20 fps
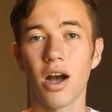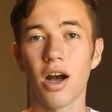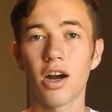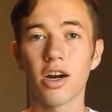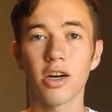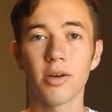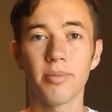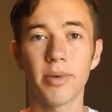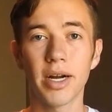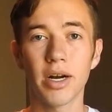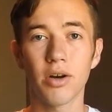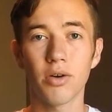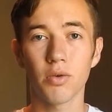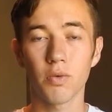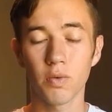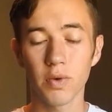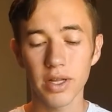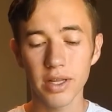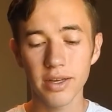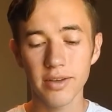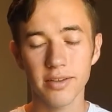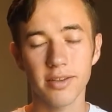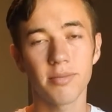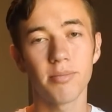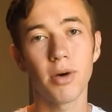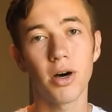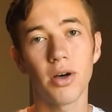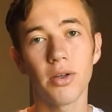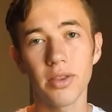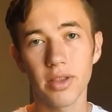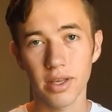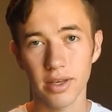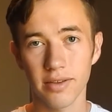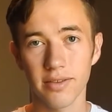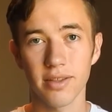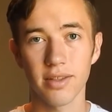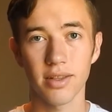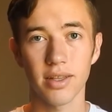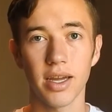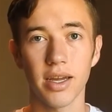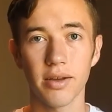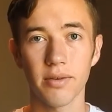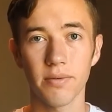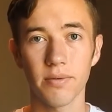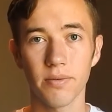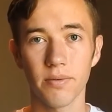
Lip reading: are about really small things in life.